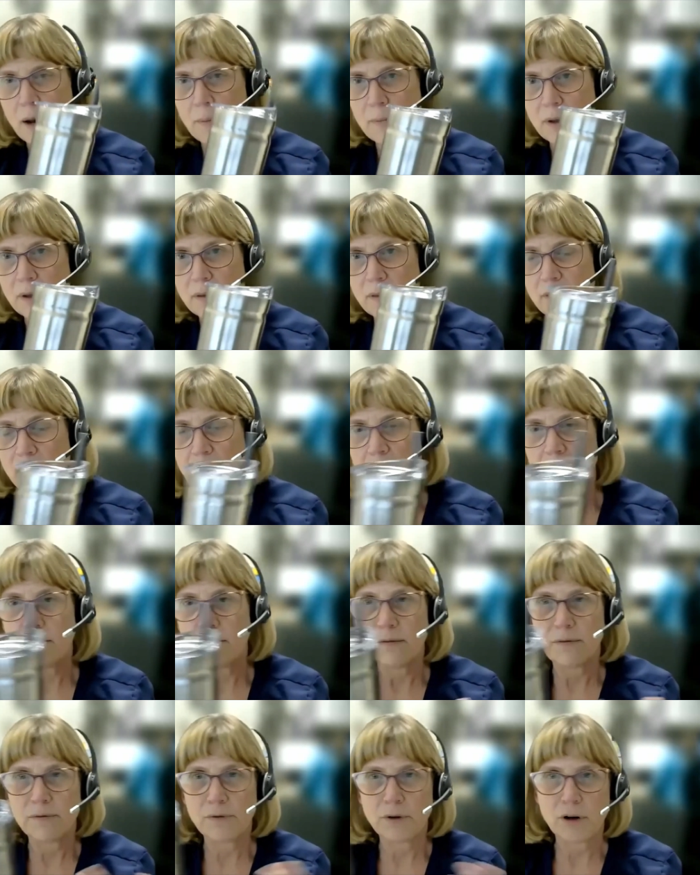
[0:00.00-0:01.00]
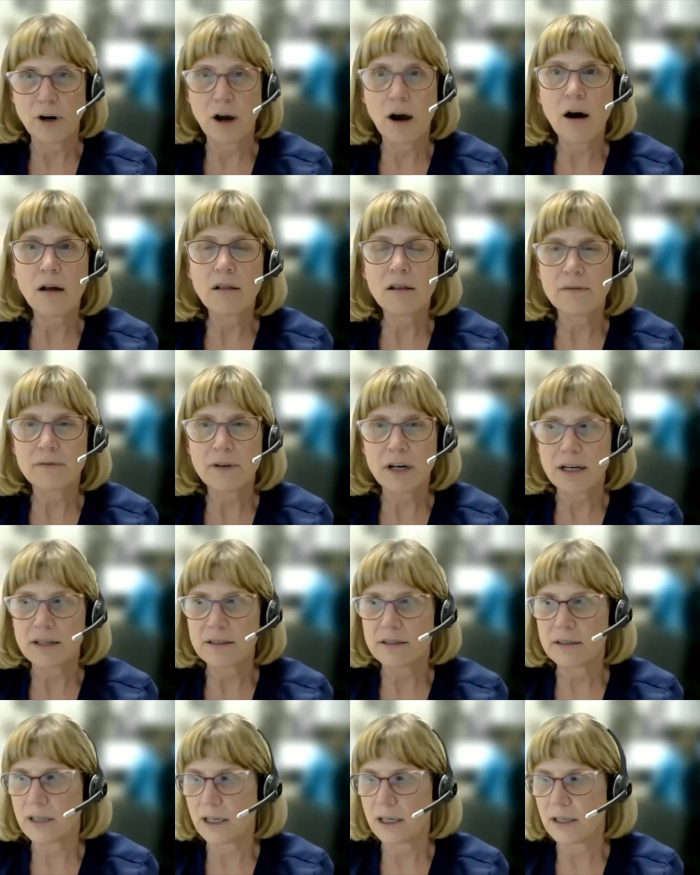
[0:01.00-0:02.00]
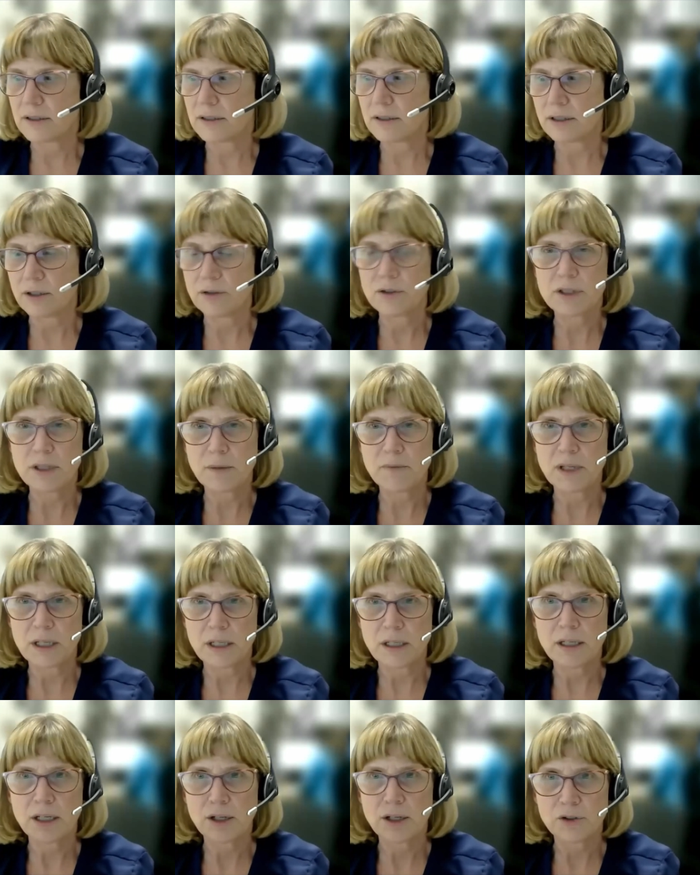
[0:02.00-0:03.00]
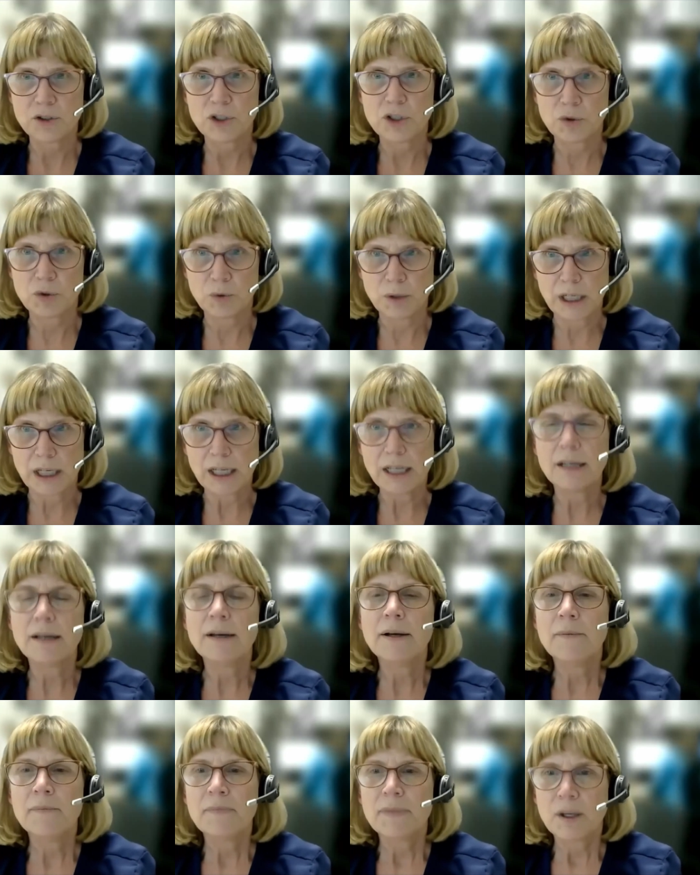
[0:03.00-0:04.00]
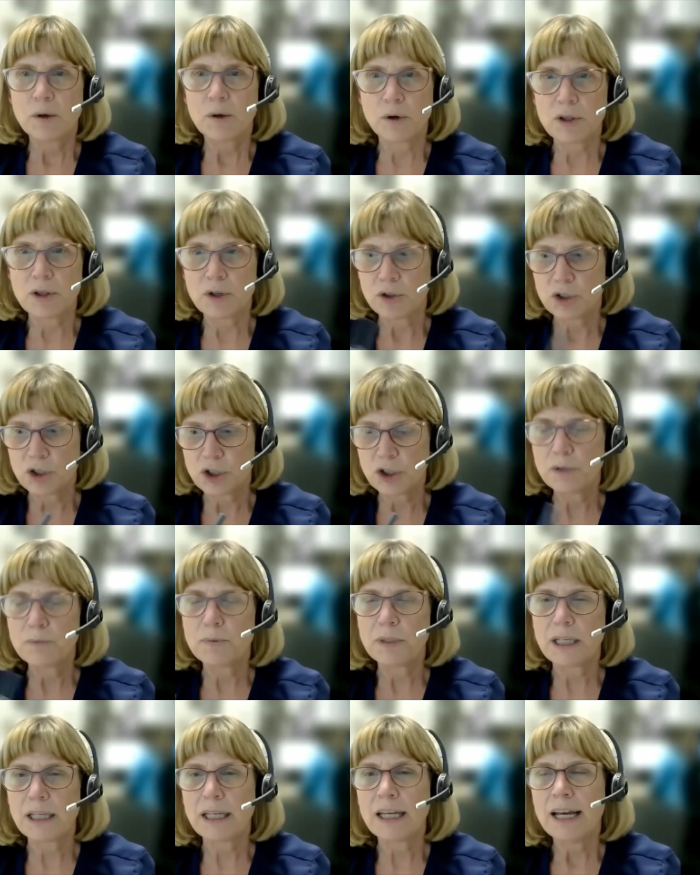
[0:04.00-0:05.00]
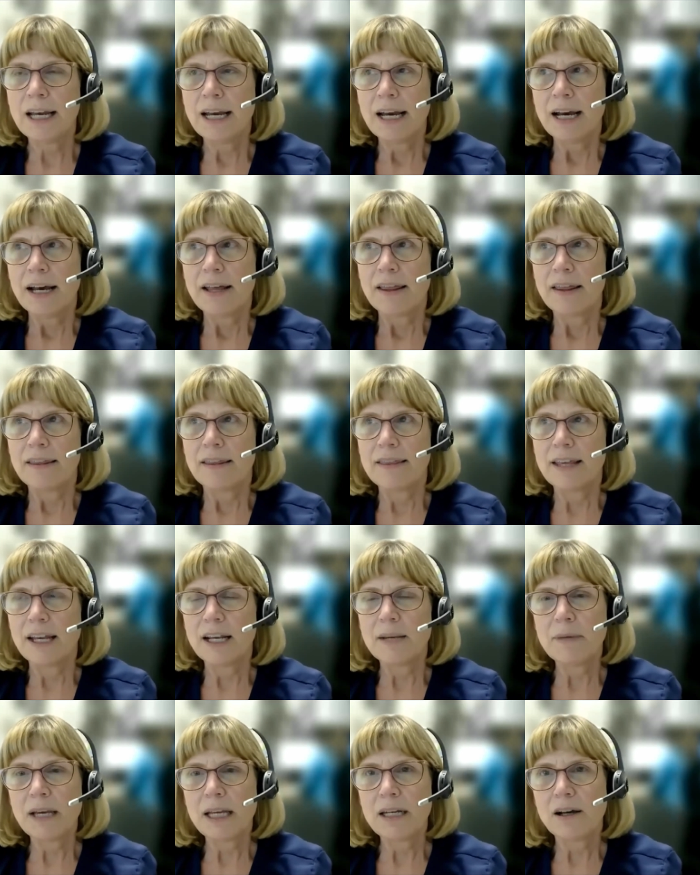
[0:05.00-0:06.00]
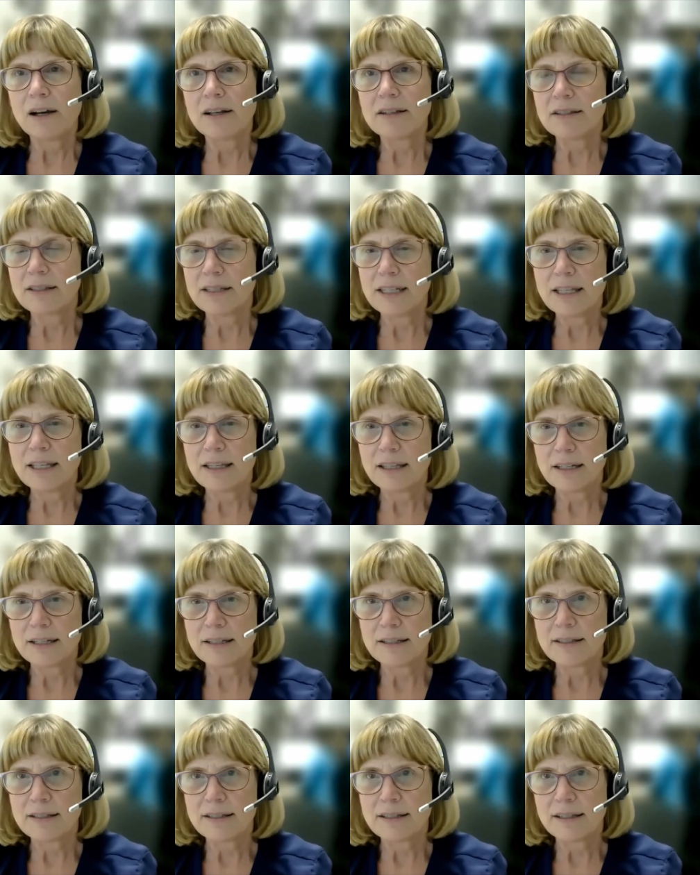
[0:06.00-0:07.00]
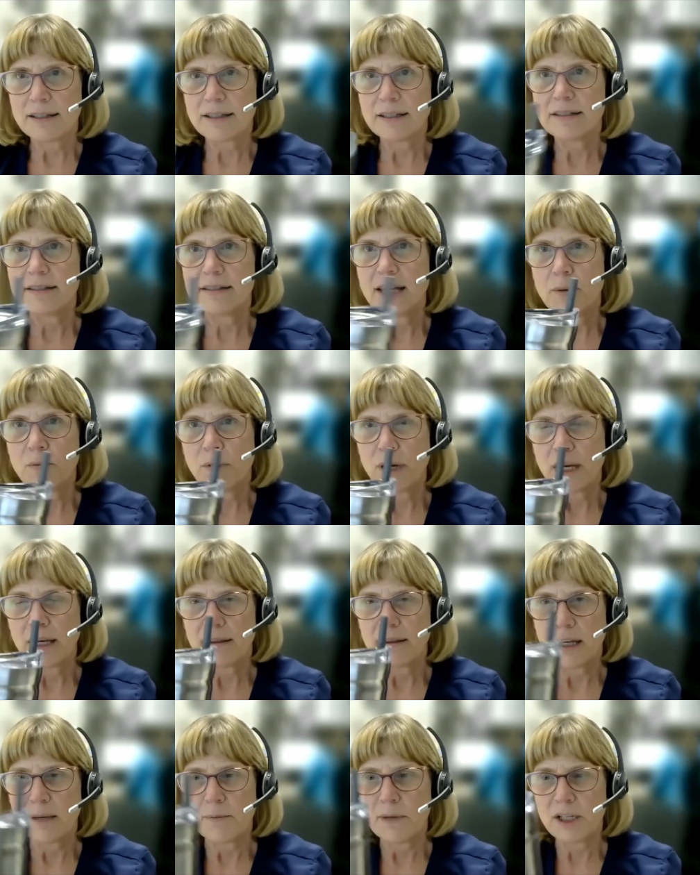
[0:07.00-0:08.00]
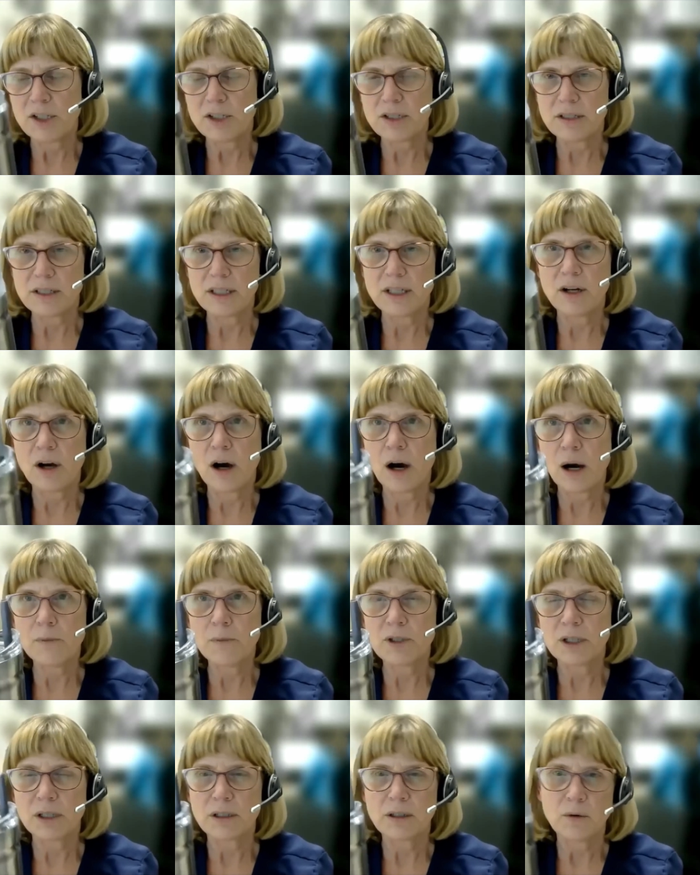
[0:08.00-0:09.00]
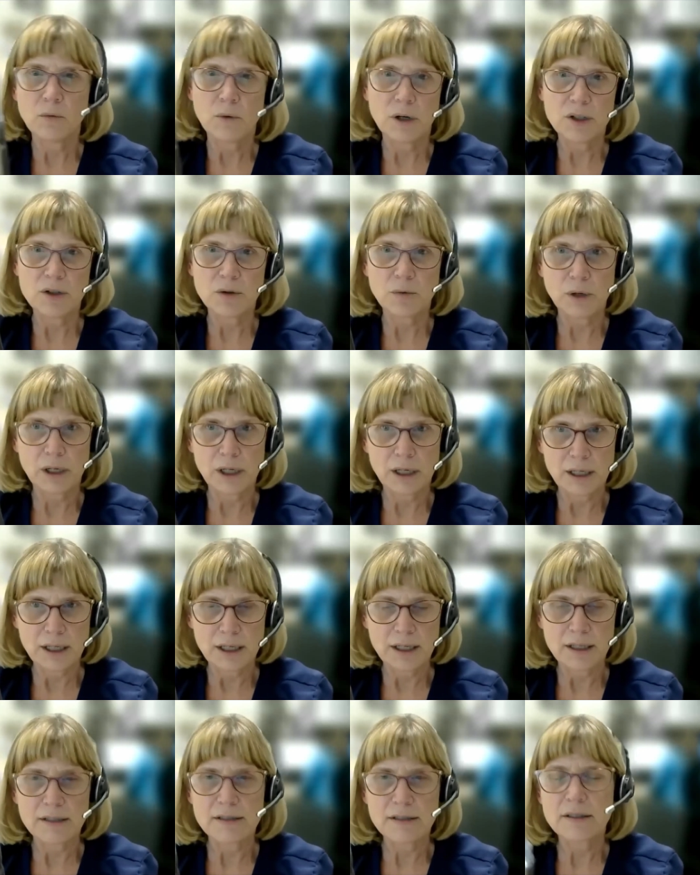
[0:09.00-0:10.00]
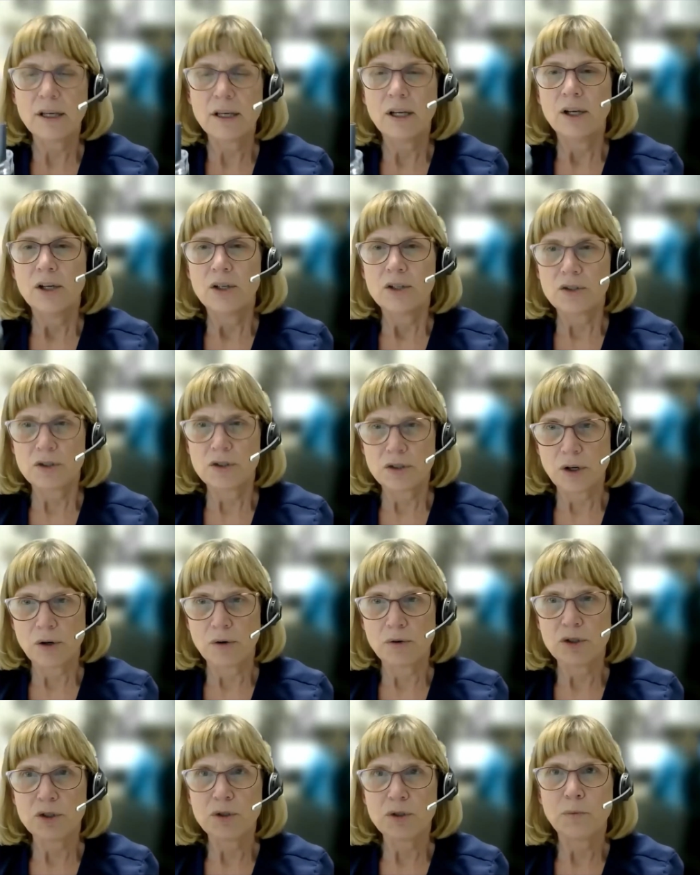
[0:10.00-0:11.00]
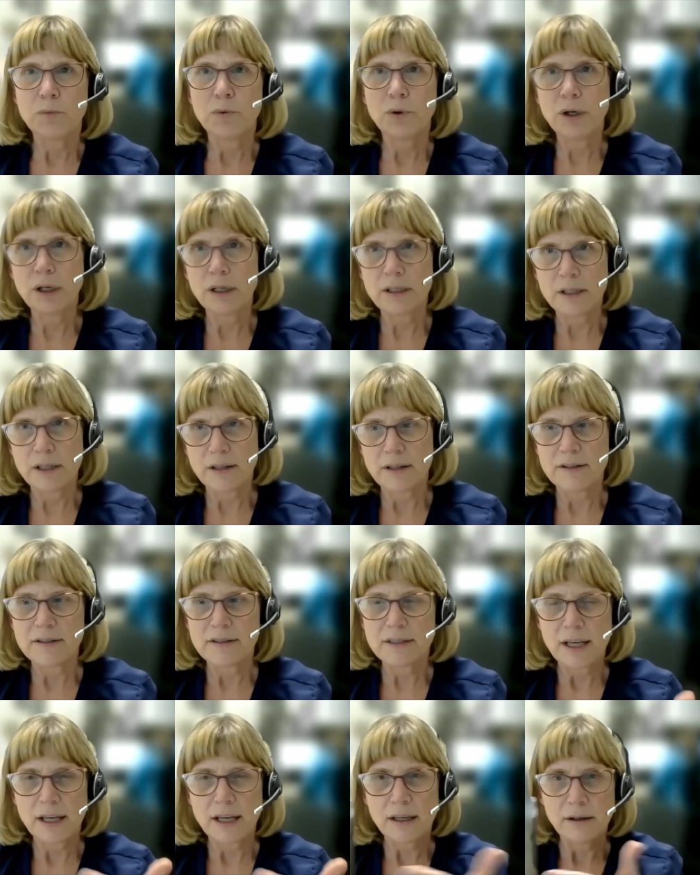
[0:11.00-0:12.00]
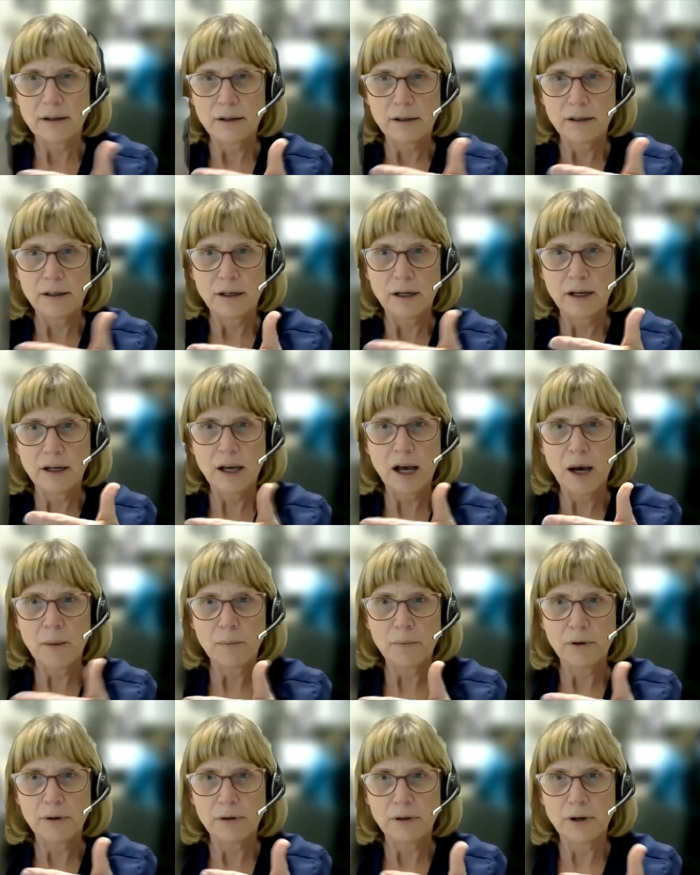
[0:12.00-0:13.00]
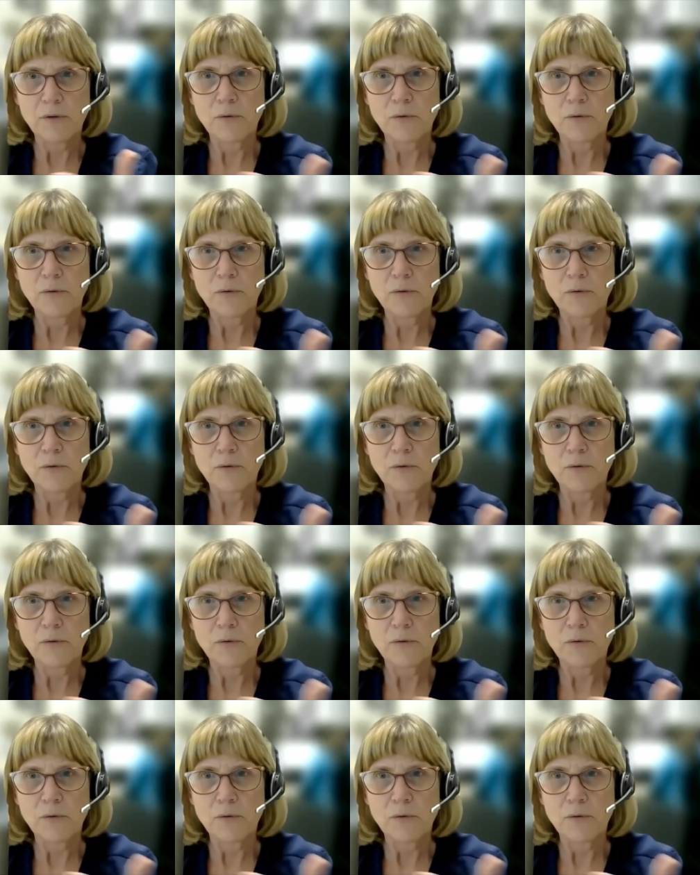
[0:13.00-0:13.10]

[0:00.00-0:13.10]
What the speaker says: cup that for all of us says there's something in here to drink, or there should be, they may not see this the same way. They may just see an object and wonder what it is. So to put it to them, say, a cup